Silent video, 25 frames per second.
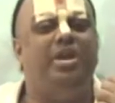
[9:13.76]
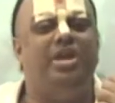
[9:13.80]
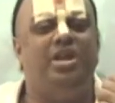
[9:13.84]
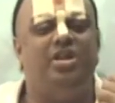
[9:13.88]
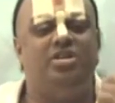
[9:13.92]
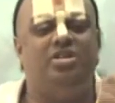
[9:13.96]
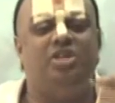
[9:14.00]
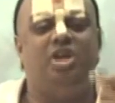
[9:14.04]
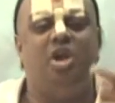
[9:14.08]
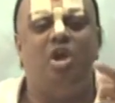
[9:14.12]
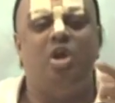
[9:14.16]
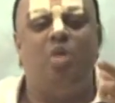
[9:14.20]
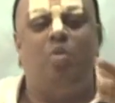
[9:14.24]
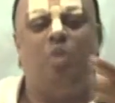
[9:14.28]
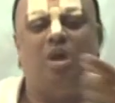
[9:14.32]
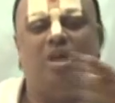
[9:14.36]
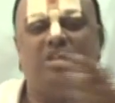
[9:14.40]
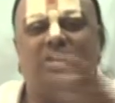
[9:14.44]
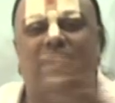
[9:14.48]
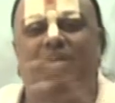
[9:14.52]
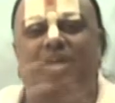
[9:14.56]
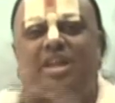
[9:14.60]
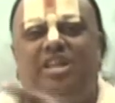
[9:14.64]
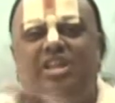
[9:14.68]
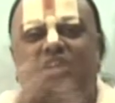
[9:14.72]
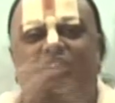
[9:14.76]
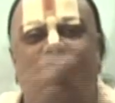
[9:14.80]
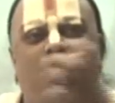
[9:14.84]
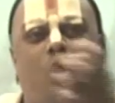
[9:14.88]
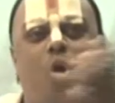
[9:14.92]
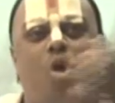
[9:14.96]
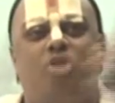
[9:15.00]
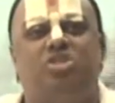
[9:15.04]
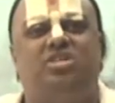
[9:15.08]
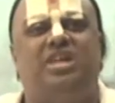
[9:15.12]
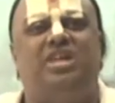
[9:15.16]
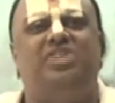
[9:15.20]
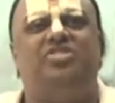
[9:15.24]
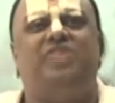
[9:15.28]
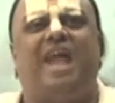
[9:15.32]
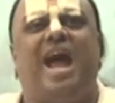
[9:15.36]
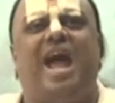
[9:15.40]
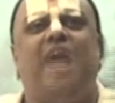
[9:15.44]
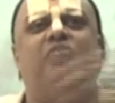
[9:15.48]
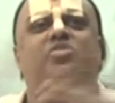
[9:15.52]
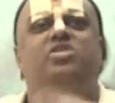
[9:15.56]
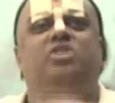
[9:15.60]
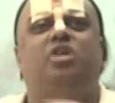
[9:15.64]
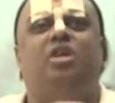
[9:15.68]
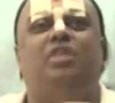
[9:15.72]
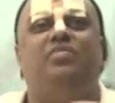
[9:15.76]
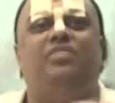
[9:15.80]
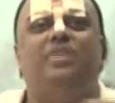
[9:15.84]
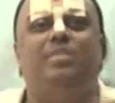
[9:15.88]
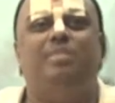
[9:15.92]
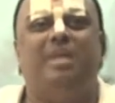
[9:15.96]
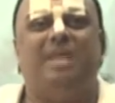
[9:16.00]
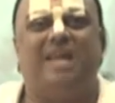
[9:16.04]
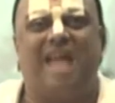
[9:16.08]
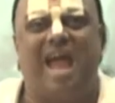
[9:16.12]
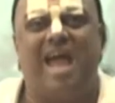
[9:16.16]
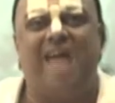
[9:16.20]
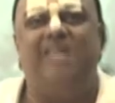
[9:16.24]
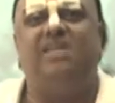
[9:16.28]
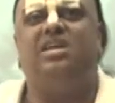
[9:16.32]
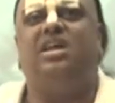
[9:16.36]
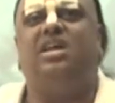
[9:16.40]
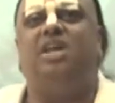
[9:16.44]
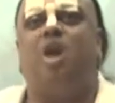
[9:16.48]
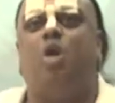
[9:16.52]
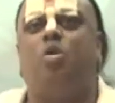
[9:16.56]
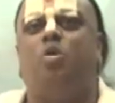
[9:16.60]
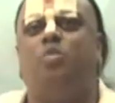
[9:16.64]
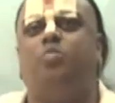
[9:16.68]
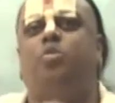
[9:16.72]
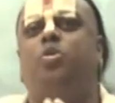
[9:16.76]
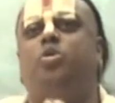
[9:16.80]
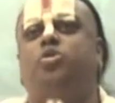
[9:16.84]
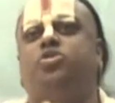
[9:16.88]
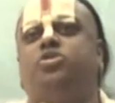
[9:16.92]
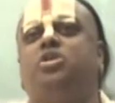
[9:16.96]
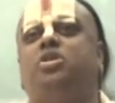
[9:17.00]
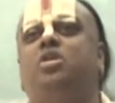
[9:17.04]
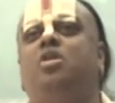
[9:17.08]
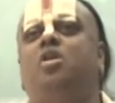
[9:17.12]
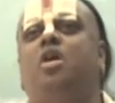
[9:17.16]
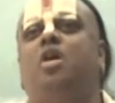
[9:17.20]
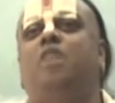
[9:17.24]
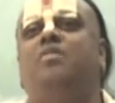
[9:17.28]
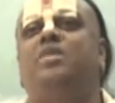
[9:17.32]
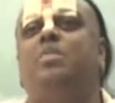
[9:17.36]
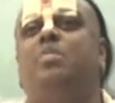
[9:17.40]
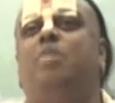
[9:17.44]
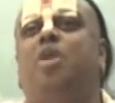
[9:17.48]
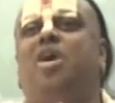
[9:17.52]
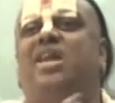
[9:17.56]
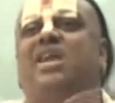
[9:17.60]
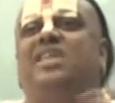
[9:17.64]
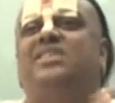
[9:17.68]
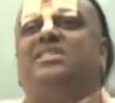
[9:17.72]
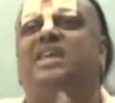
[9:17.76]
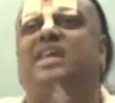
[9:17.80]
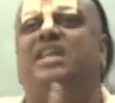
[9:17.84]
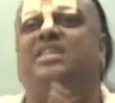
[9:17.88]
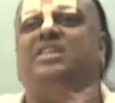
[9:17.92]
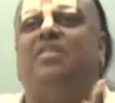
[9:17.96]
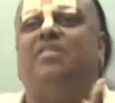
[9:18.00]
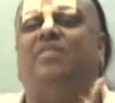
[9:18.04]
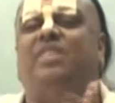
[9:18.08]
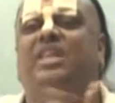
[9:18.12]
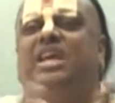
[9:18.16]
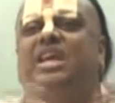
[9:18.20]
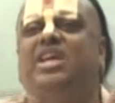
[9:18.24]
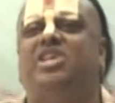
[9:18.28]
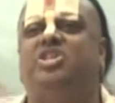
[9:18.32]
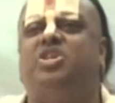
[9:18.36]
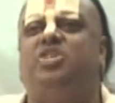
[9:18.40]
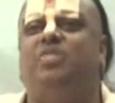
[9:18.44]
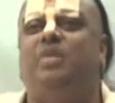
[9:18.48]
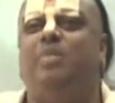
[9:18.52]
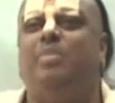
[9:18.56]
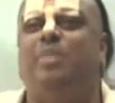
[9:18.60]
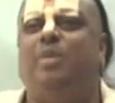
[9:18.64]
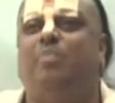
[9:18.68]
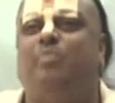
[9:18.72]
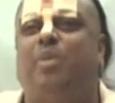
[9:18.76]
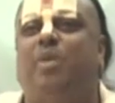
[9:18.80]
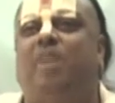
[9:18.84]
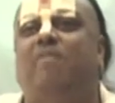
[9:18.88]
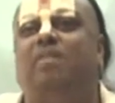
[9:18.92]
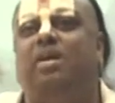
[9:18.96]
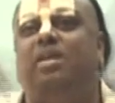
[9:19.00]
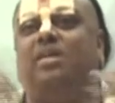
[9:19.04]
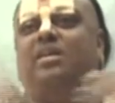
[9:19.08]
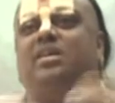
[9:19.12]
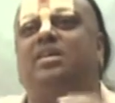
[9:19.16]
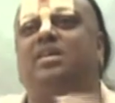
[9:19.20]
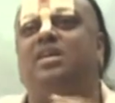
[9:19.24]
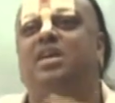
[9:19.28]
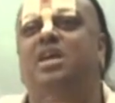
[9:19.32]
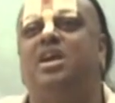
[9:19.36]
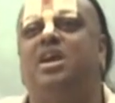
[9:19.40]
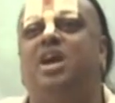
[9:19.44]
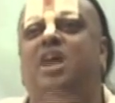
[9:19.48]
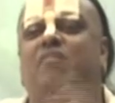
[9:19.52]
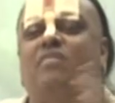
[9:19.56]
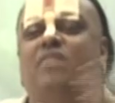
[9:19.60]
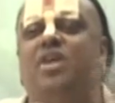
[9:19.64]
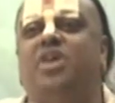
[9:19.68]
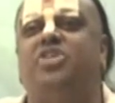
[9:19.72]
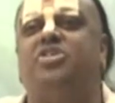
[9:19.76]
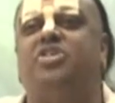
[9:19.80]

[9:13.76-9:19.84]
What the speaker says: we experience, whatever the force that drives all of the mechanical outputs of the modern science, everything is driven by power.